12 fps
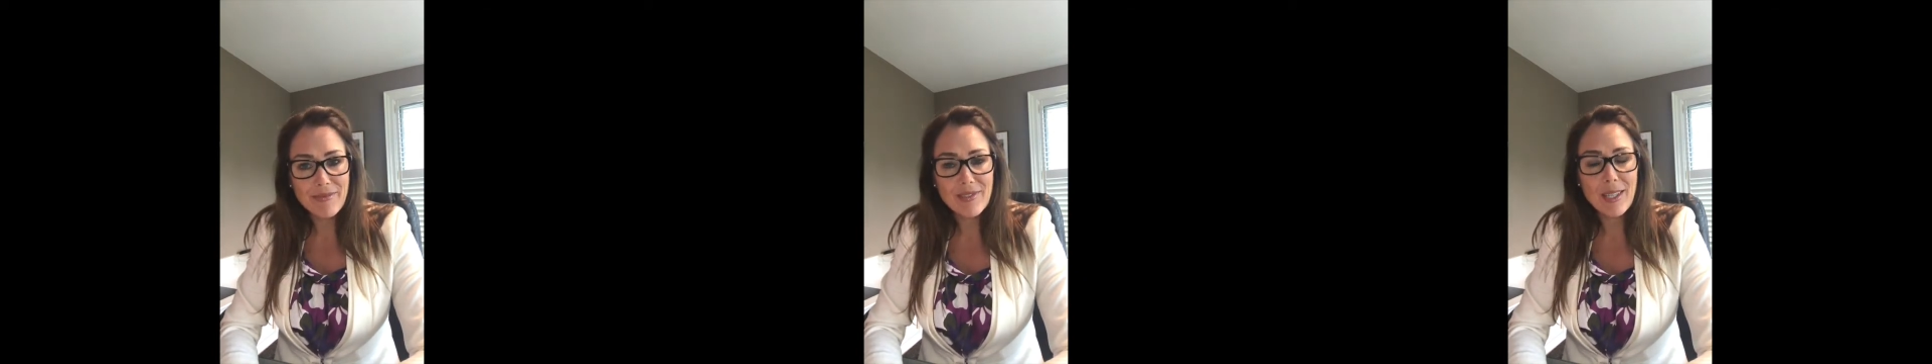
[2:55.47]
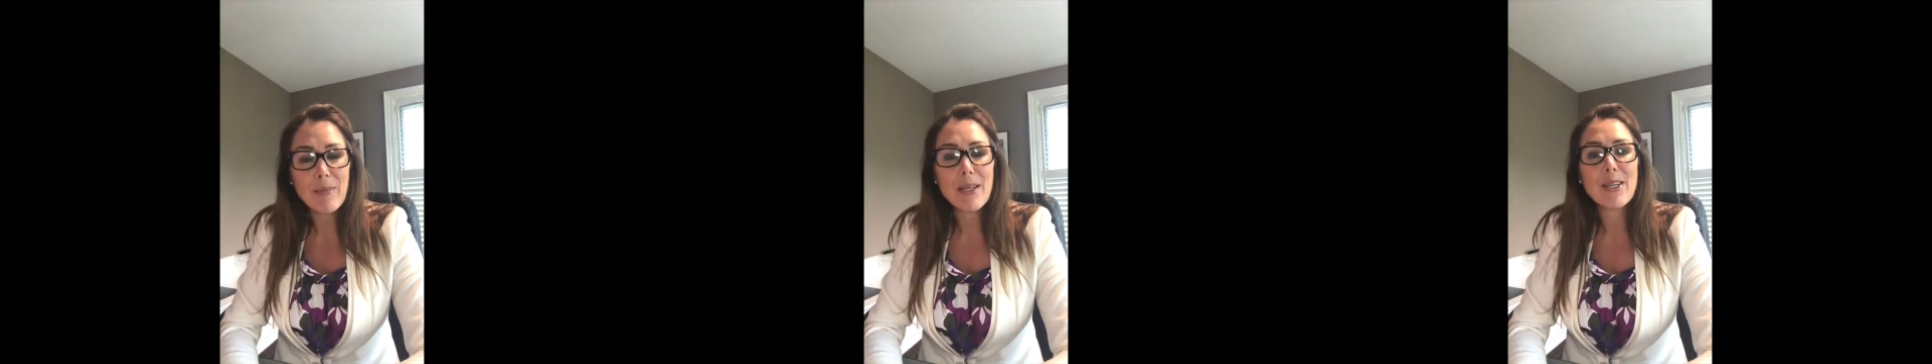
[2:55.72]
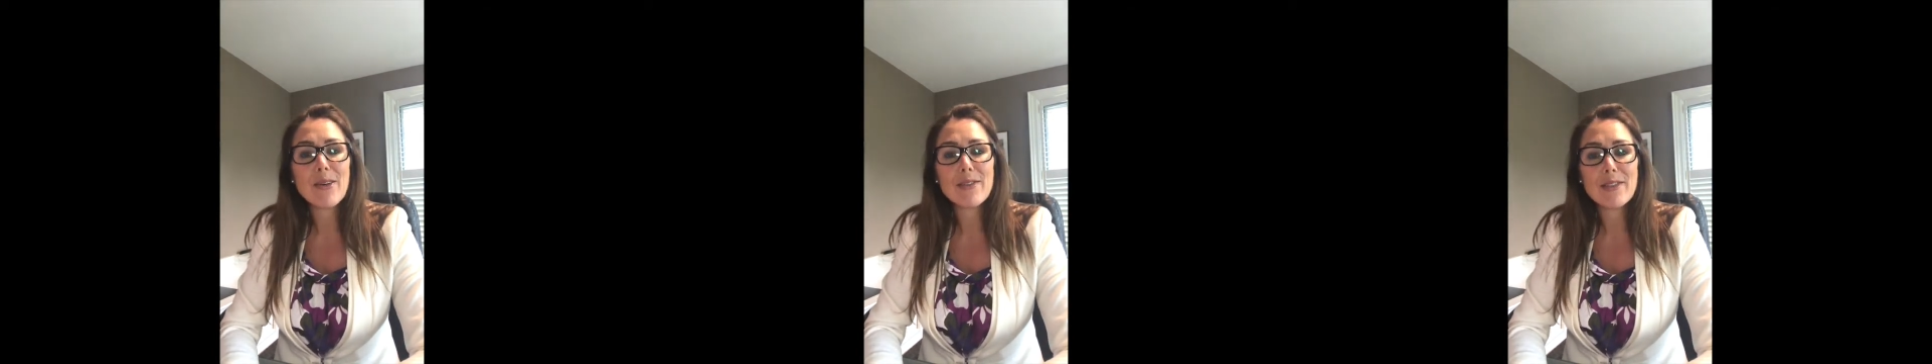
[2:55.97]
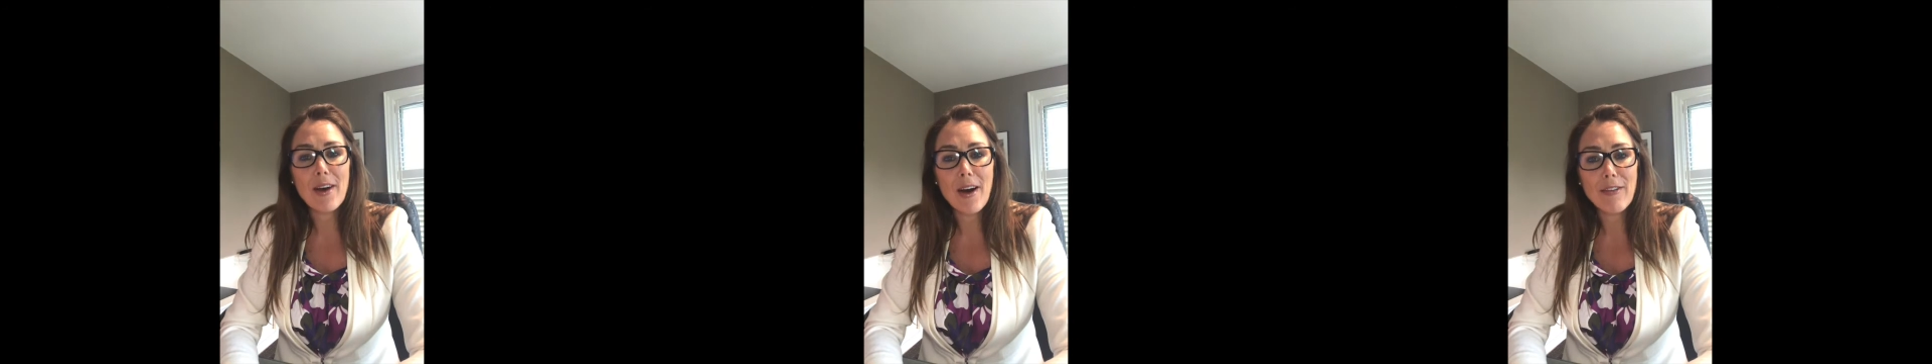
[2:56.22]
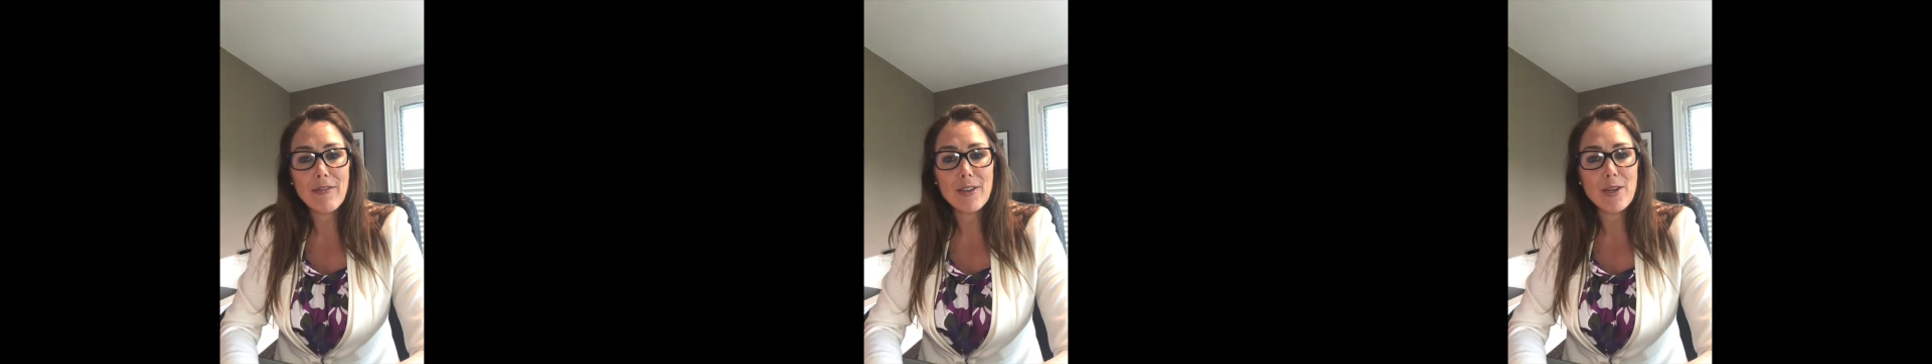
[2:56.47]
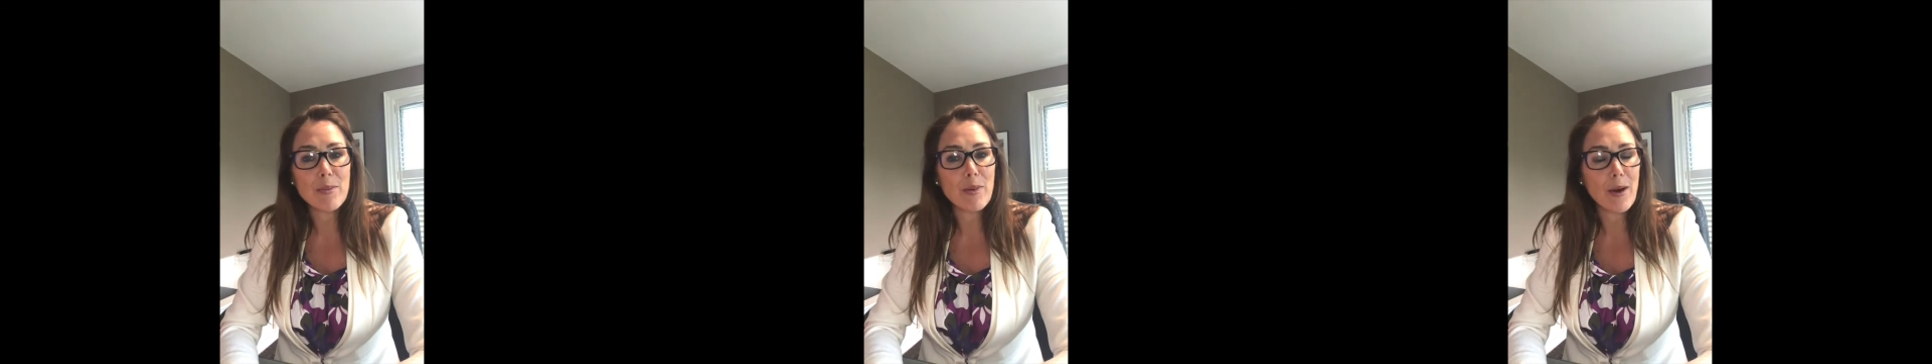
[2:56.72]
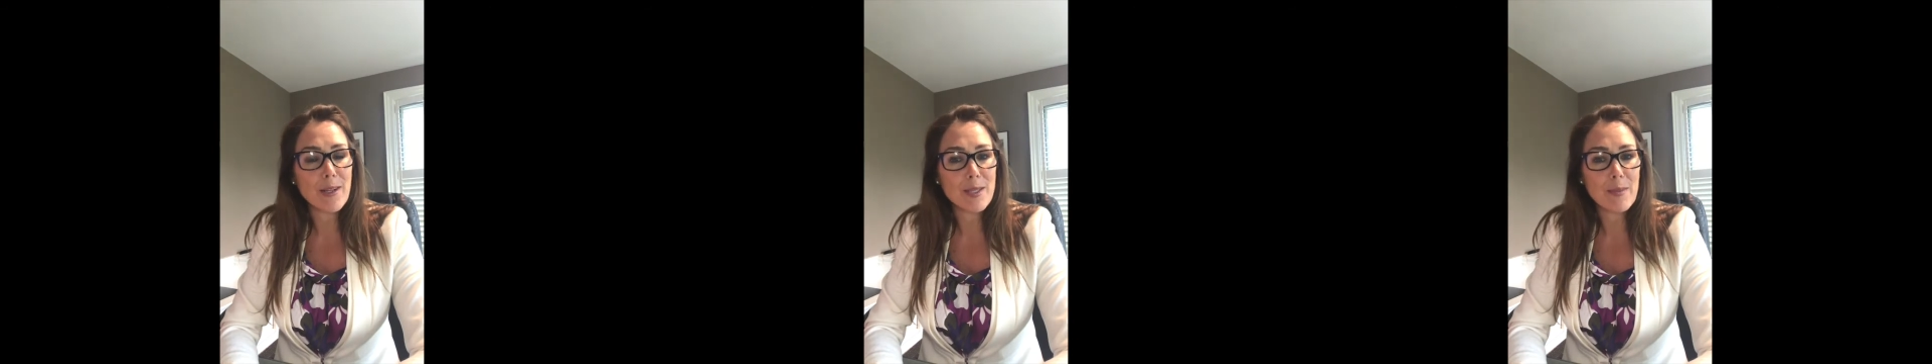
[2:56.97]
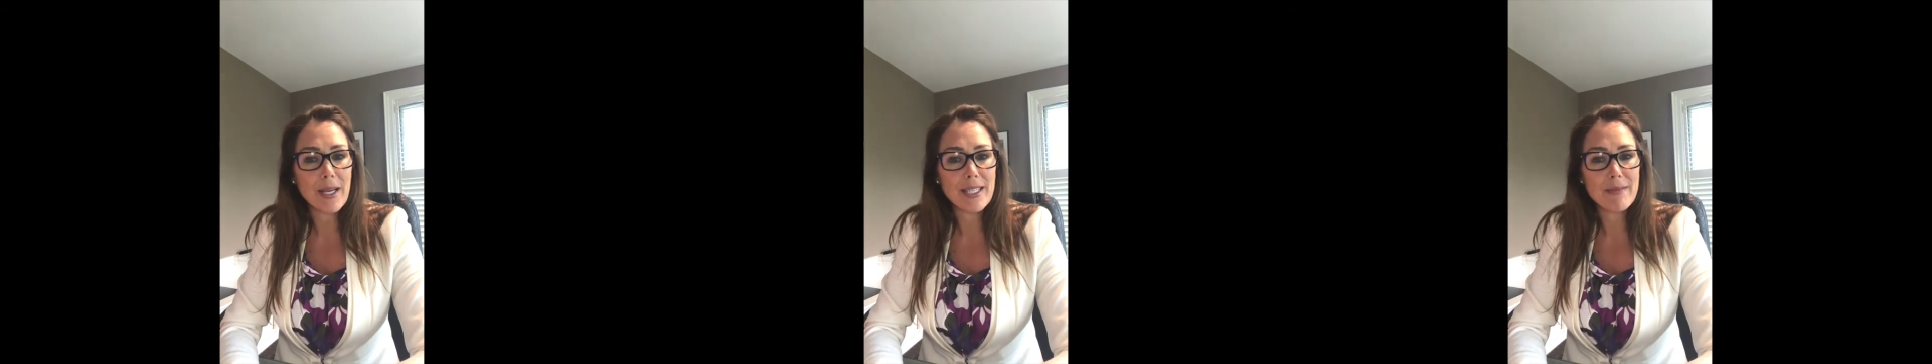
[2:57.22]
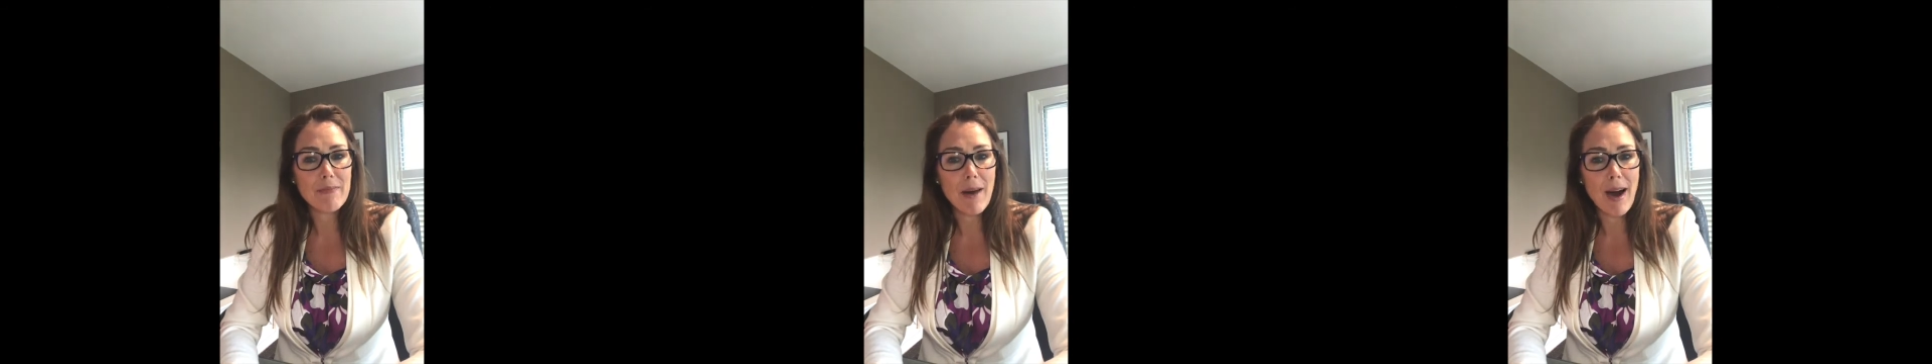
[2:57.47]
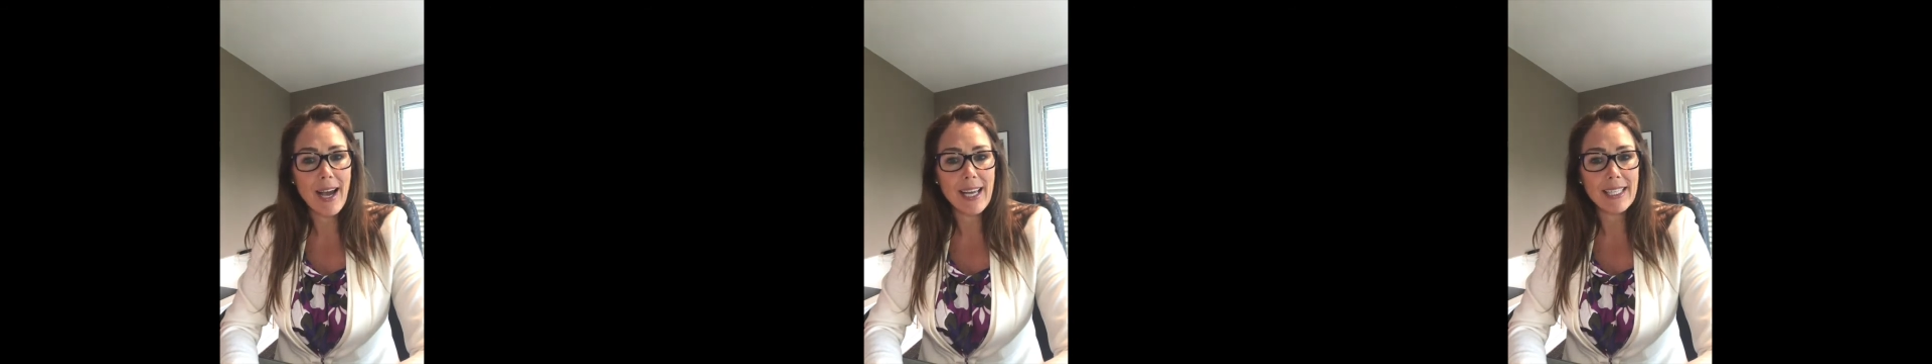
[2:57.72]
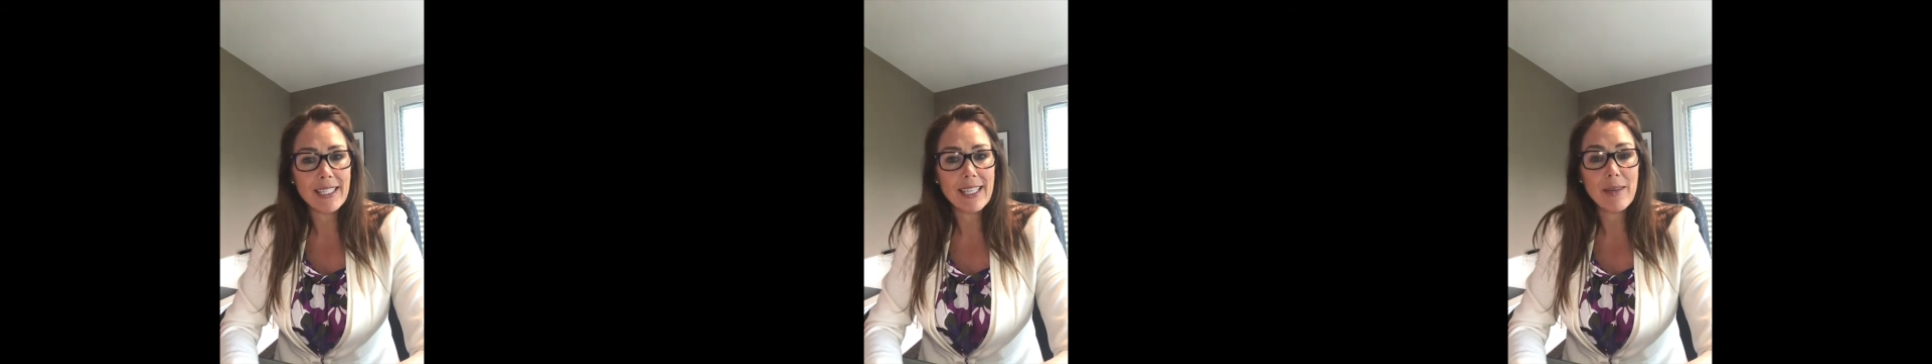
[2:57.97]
something goes off in your prospect's mind